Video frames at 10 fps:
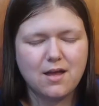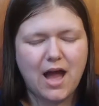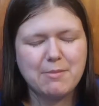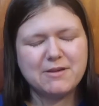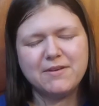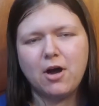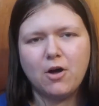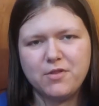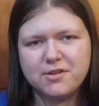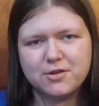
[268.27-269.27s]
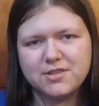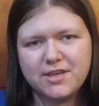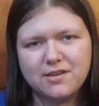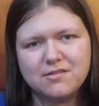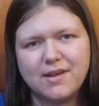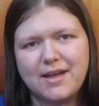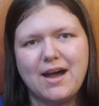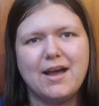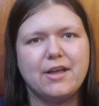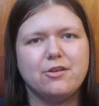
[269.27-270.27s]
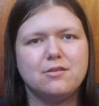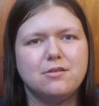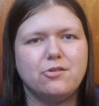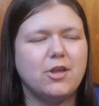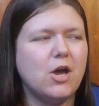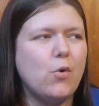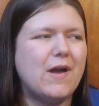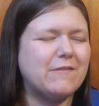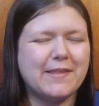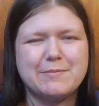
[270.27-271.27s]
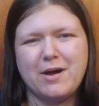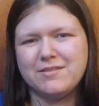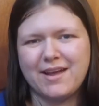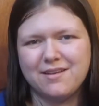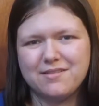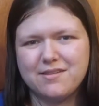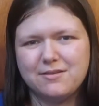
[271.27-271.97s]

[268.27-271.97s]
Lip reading: I'm giving all these critiques like I know everything about dance.